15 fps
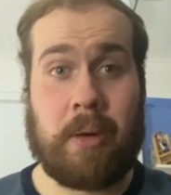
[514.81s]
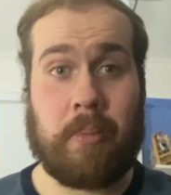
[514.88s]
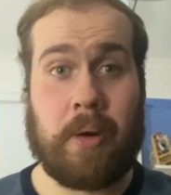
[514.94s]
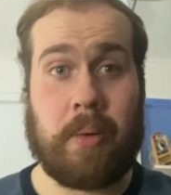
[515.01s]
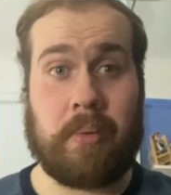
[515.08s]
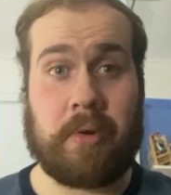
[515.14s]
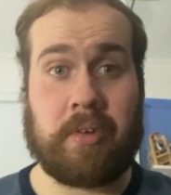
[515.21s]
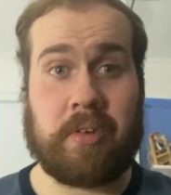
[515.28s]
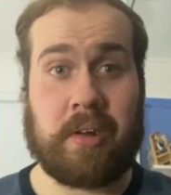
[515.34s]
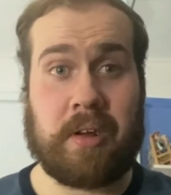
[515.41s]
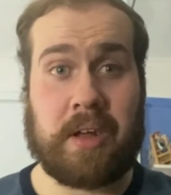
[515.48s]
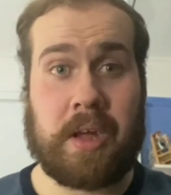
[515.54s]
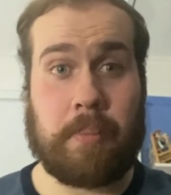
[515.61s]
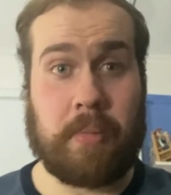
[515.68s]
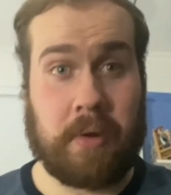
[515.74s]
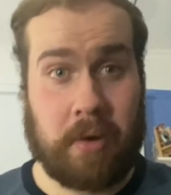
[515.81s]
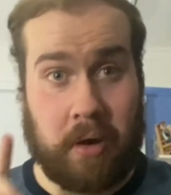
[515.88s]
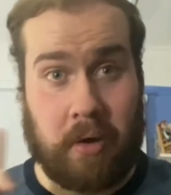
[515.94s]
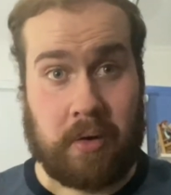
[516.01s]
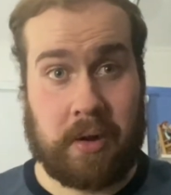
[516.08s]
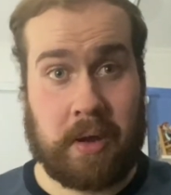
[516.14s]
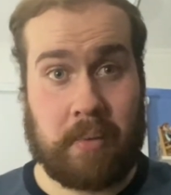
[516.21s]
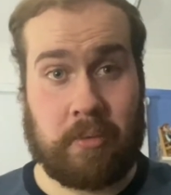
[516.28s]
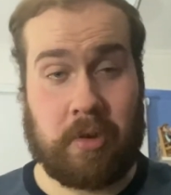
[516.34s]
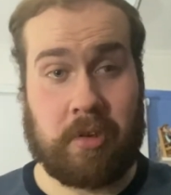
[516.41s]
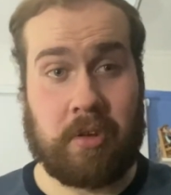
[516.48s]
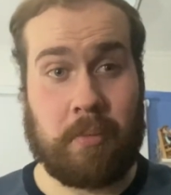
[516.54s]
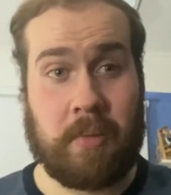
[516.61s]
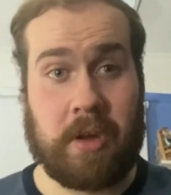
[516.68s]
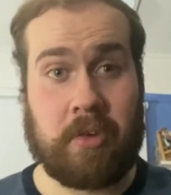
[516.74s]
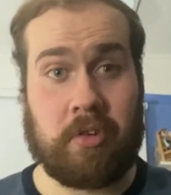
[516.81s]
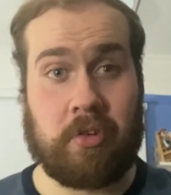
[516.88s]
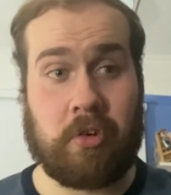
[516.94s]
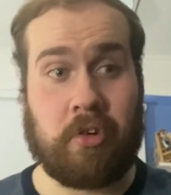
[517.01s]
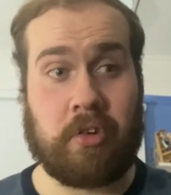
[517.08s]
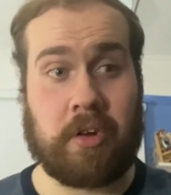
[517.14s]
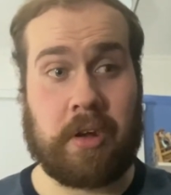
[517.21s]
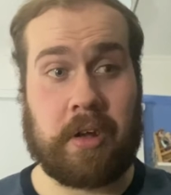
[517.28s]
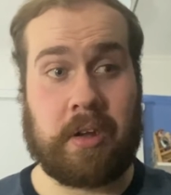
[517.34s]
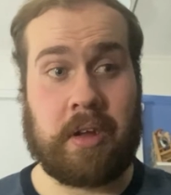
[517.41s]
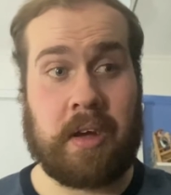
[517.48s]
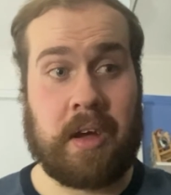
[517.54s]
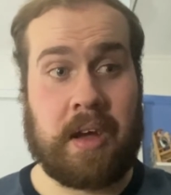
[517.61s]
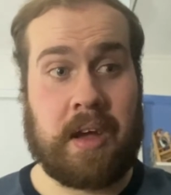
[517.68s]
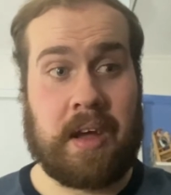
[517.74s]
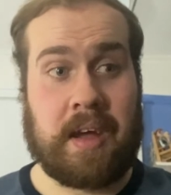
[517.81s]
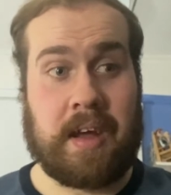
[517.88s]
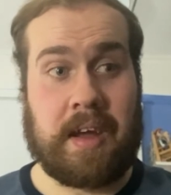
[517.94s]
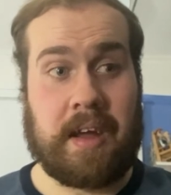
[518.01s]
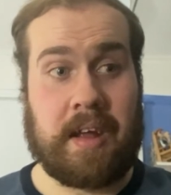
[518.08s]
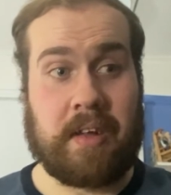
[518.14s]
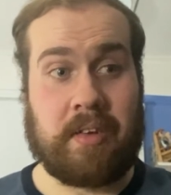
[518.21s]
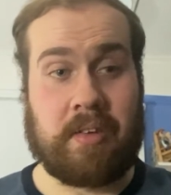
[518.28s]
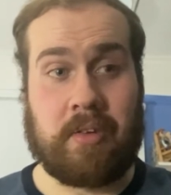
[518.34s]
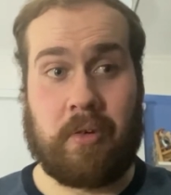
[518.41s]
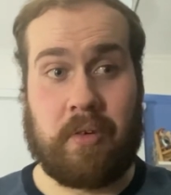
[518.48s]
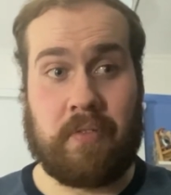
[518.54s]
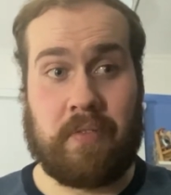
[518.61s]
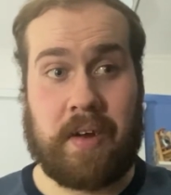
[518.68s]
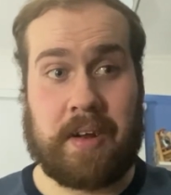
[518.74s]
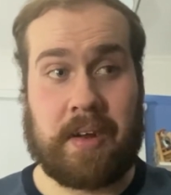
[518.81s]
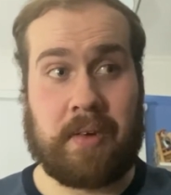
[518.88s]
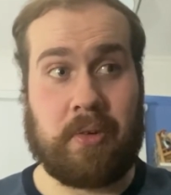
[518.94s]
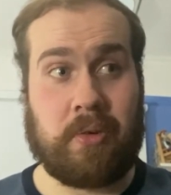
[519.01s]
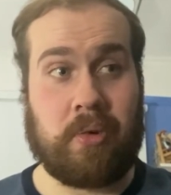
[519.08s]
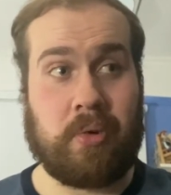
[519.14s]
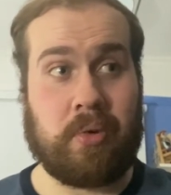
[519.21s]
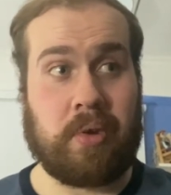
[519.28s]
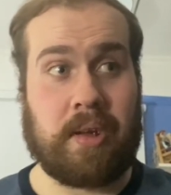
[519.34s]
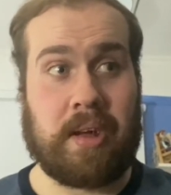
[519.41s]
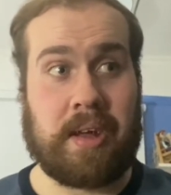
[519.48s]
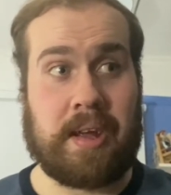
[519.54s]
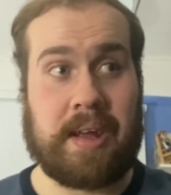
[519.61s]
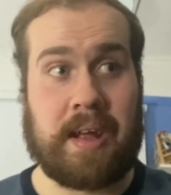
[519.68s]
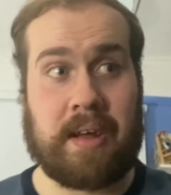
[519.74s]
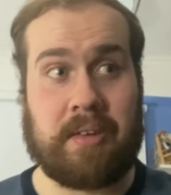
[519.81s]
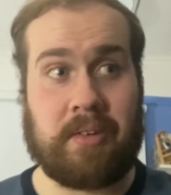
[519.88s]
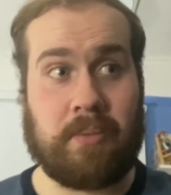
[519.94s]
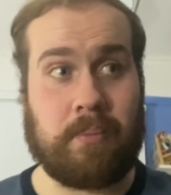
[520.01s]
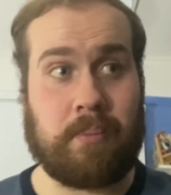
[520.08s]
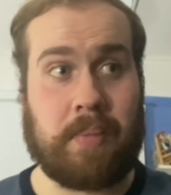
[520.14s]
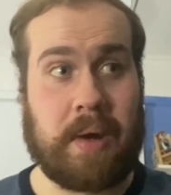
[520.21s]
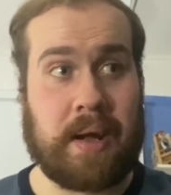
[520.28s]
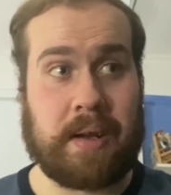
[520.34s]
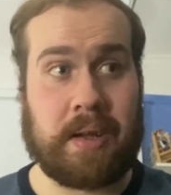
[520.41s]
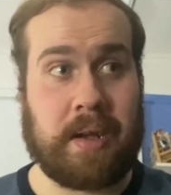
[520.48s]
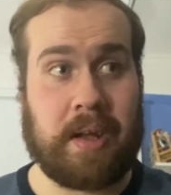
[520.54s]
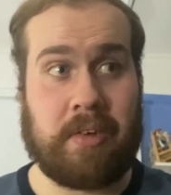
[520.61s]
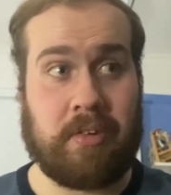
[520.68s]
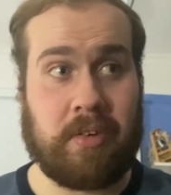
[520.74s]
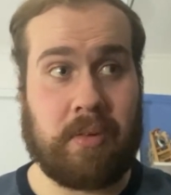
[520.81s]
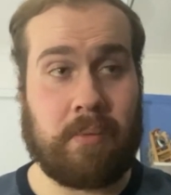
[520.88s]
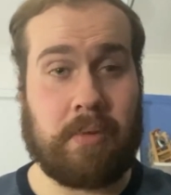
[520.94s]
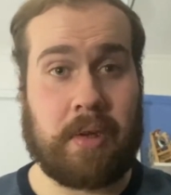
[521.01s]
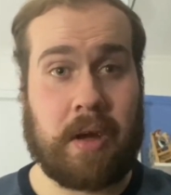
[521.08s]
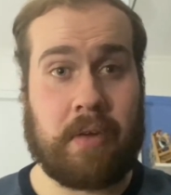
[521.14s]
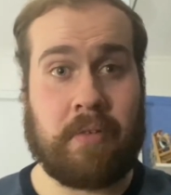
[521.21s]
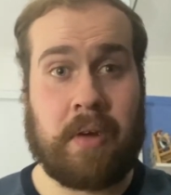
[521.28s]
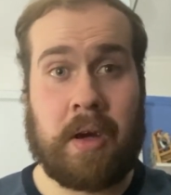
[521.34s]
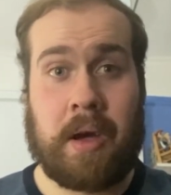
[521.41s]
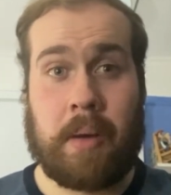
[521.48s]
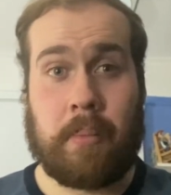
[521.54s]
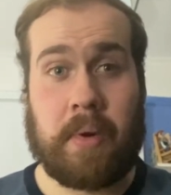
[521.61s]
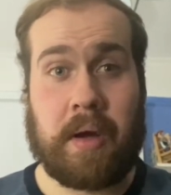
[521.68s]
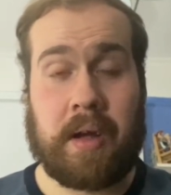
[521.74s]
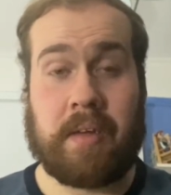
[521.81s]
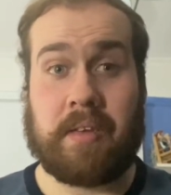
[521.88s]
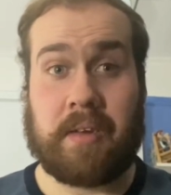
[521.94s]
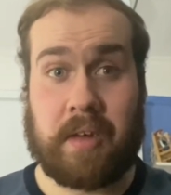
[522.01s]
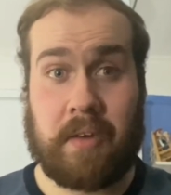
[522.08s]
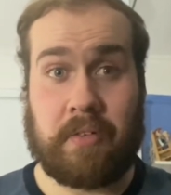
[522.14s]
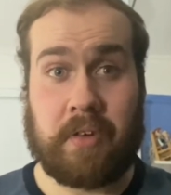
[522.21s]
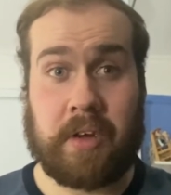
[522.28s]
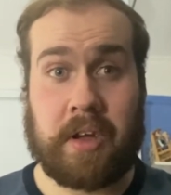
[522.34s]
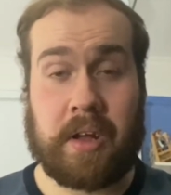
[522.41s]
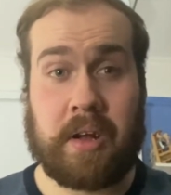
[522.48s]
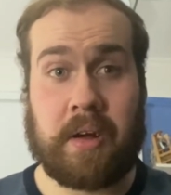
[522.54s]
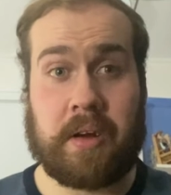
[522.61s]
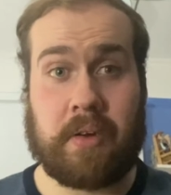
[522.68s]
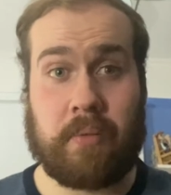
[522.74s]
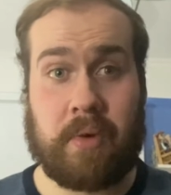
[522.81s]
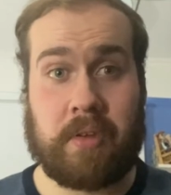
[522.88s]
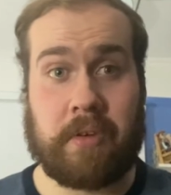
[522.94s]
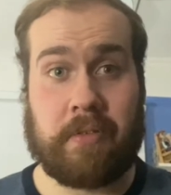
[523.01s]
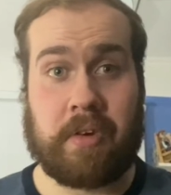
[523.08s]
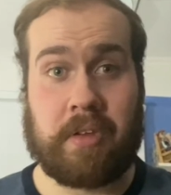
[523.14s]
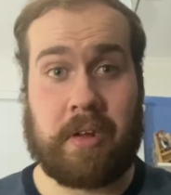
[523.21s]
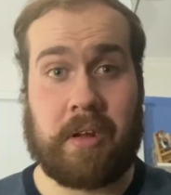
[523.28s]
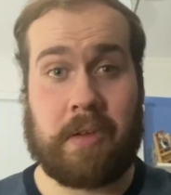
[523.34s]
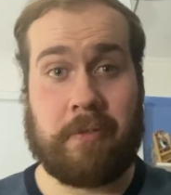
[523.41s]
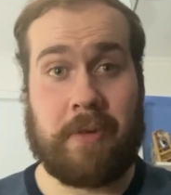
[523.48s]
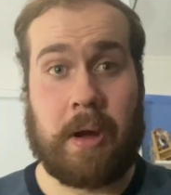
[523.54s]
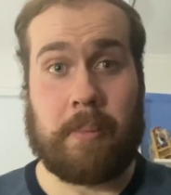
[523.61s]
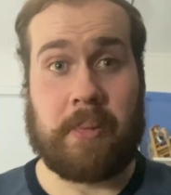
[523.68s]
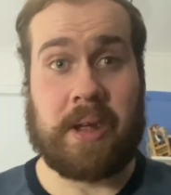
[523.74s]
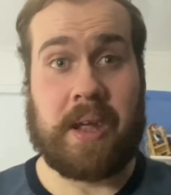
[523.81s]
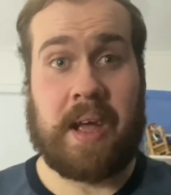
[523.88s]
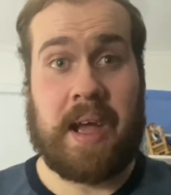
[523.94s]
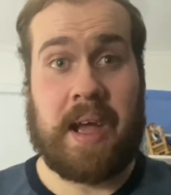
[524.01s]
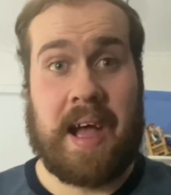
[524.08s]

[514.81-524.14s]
But we're just going to keep an eye on him just to make sure that it's not infected or that he hasn't badly injured himself. But he's a tough cookie like the rest of us in his family.